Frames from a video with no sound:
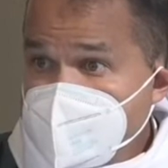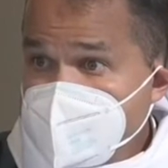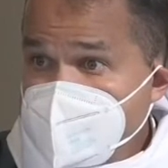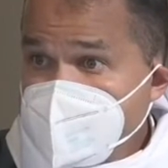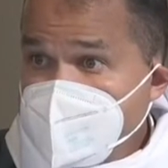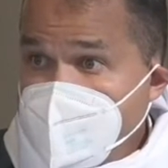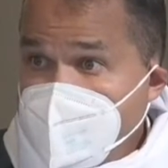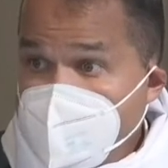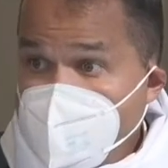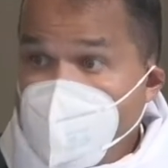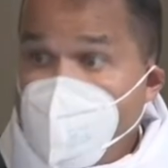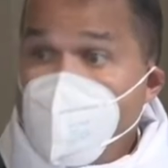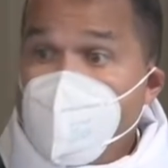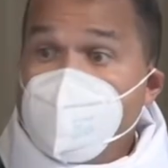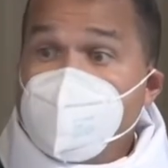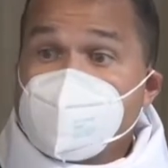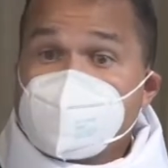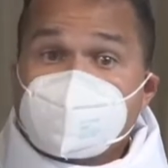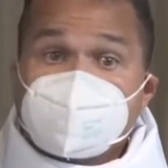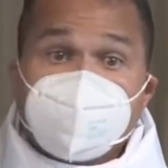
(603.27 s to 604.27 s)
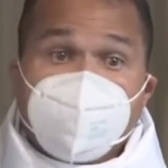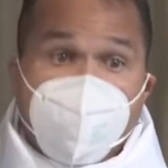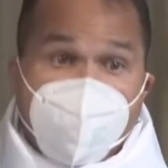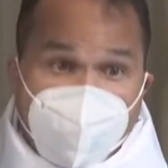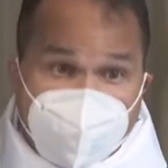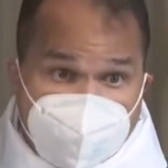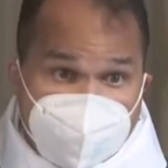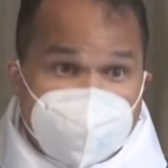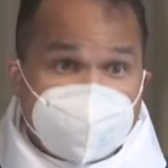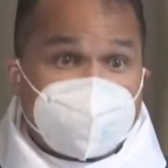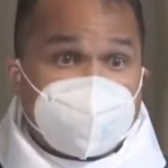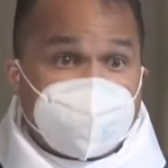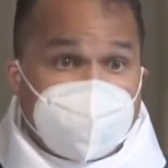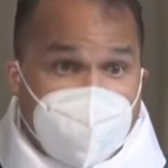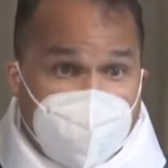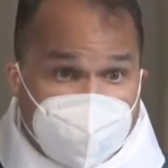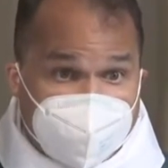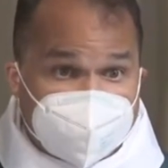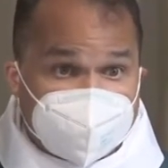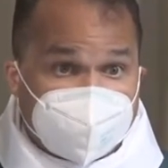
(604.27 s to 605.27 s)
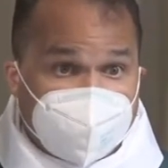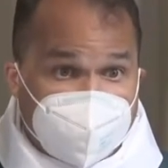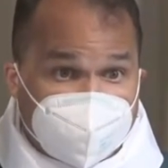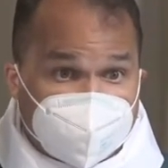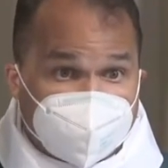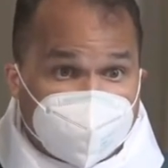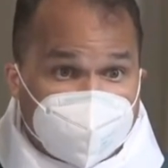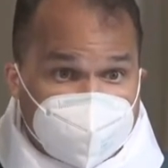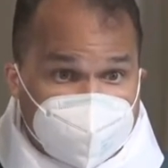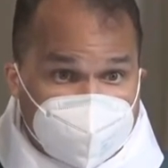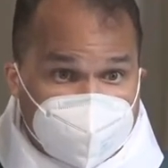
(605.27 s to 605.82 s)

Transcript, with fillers: and a whole bunch more are going to get added to that list.